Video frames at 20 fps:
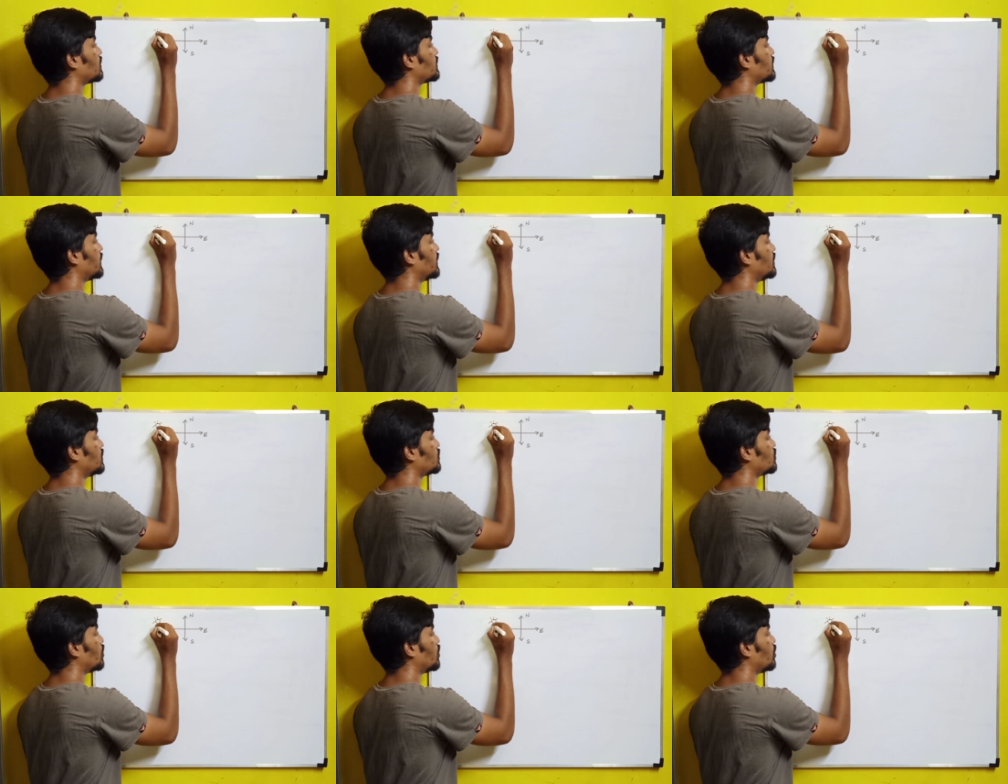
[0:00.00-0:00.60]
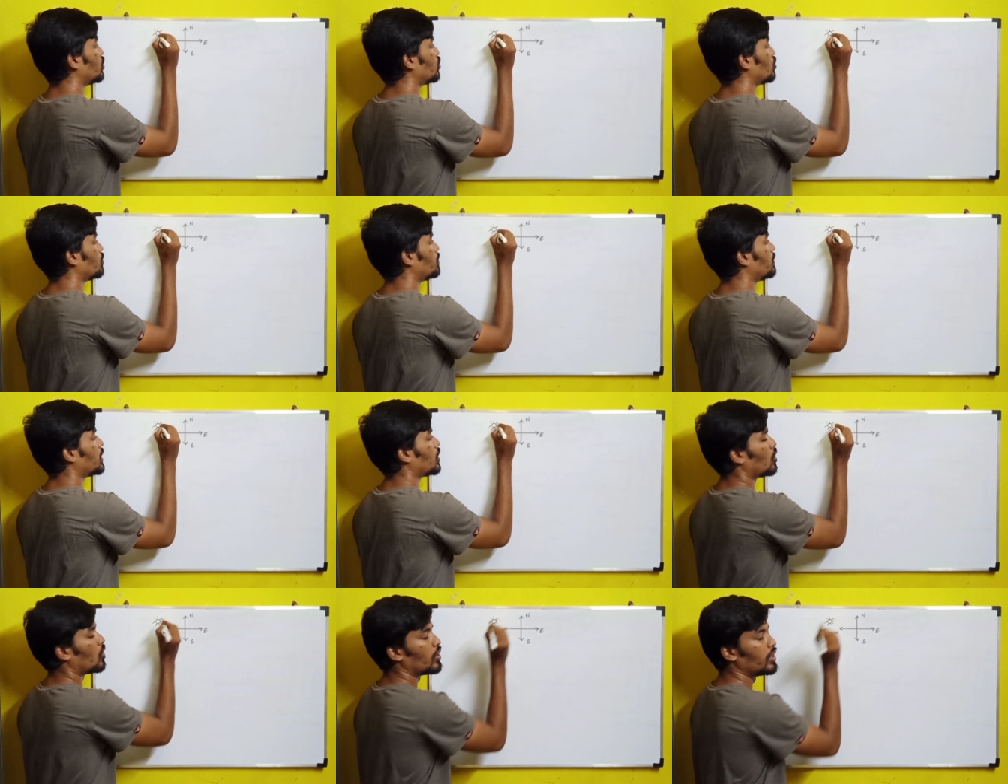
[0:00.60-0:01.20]
Sun is going to
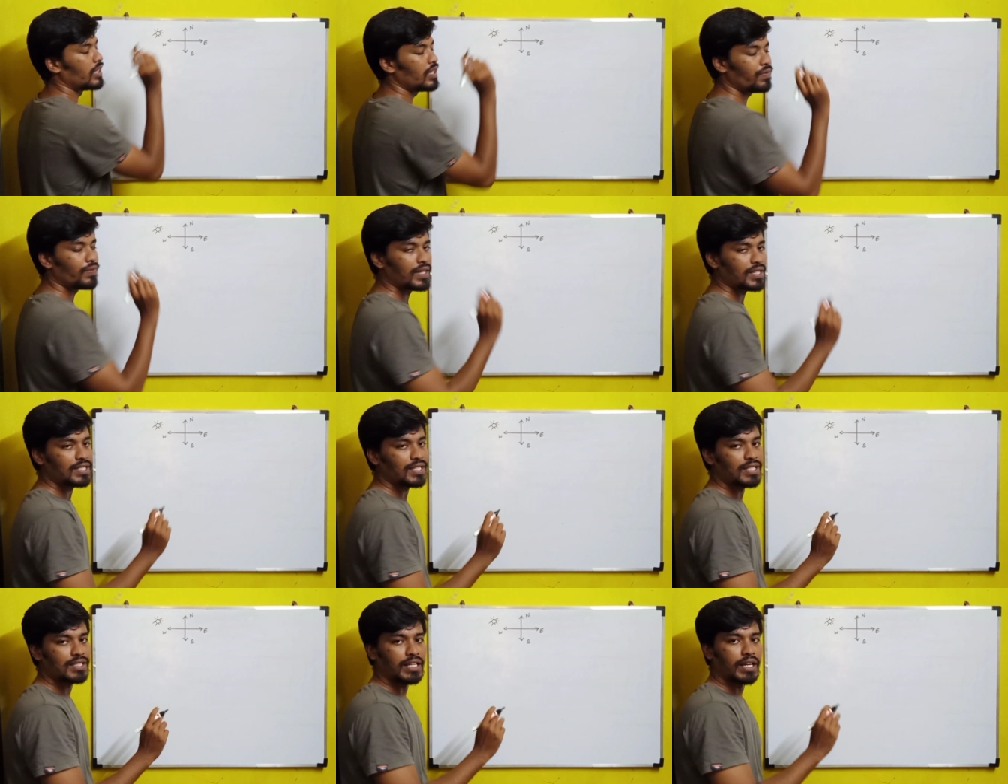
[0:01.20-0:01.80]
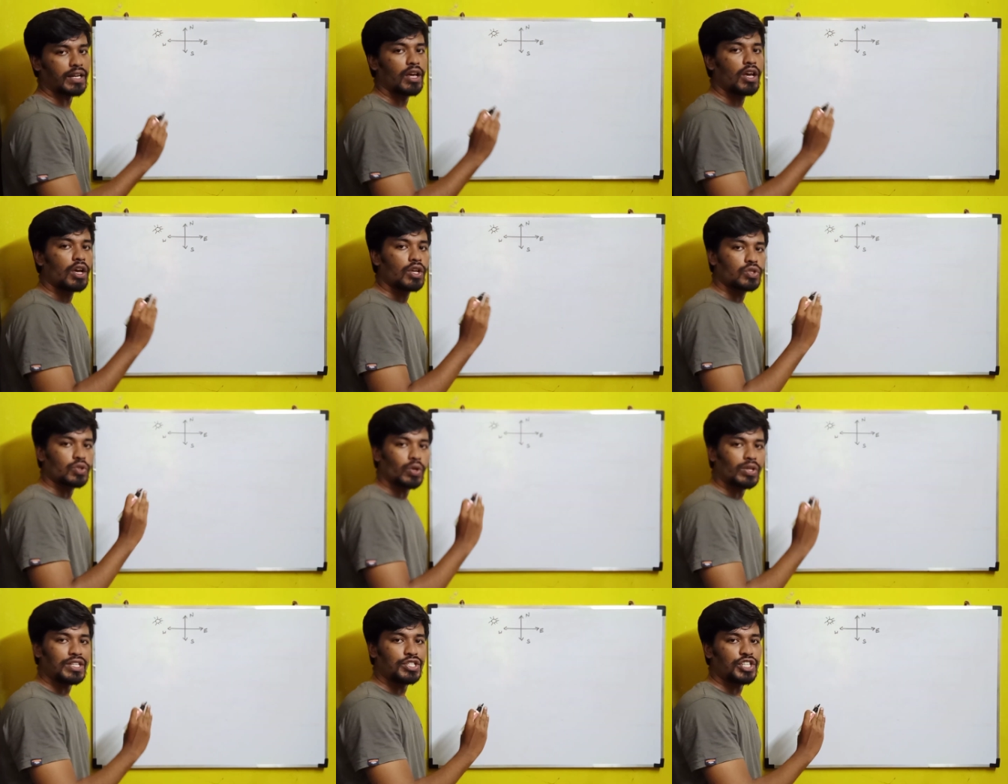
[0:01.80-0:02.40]
be on the west side.
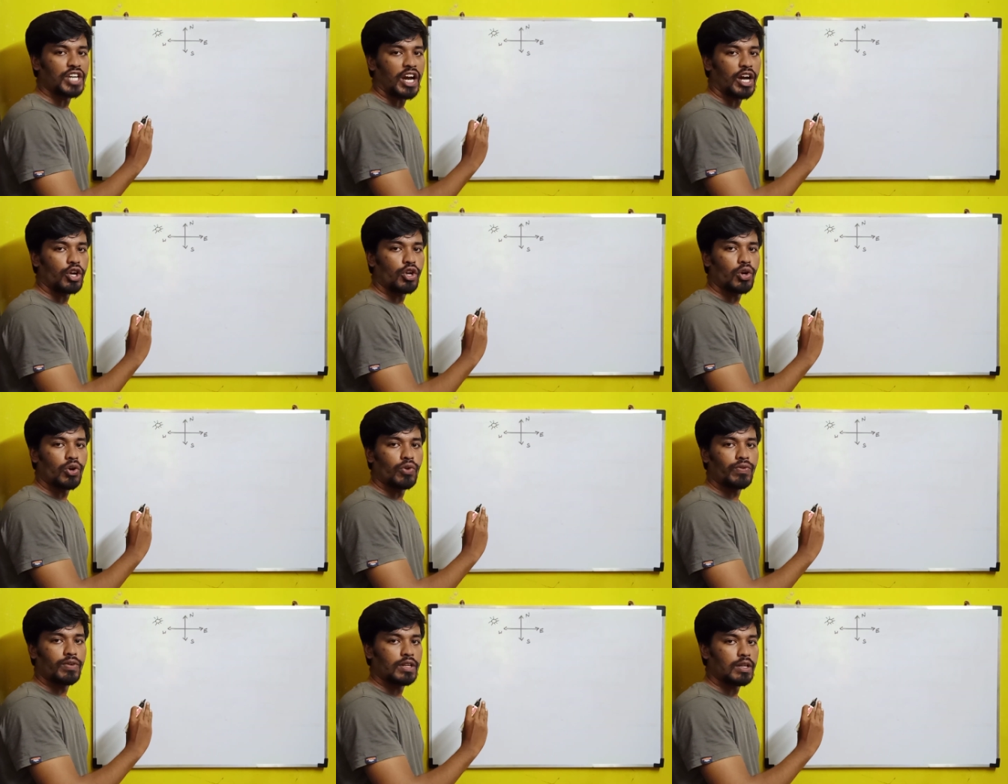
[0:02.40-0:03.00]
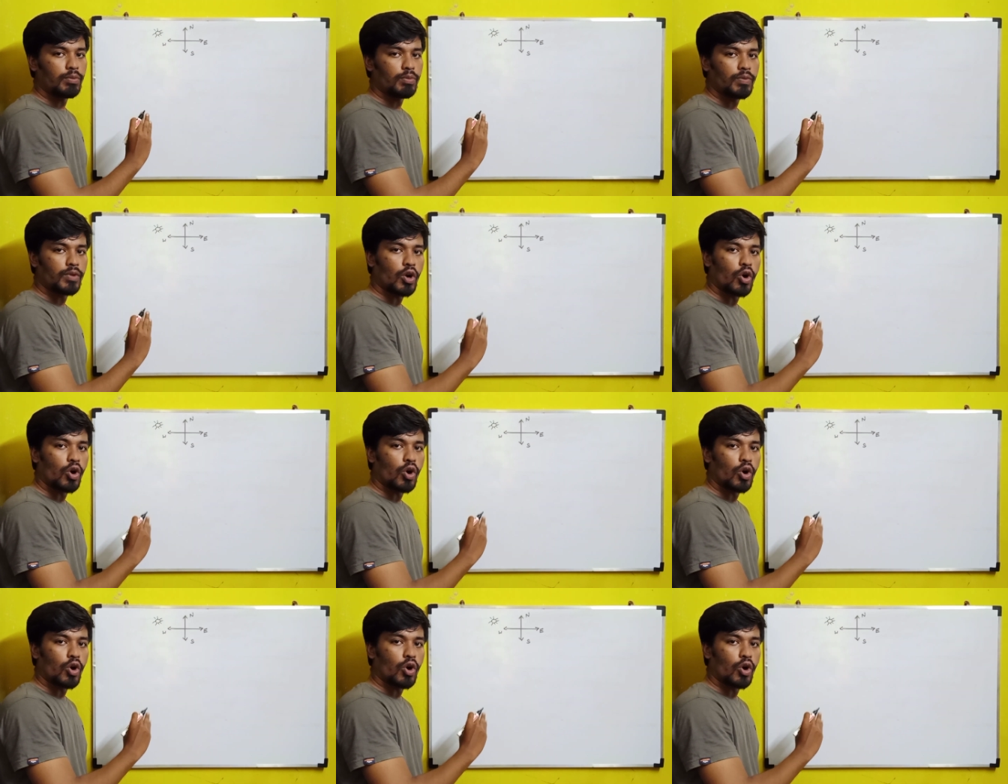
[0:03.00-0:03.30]
So the shadow will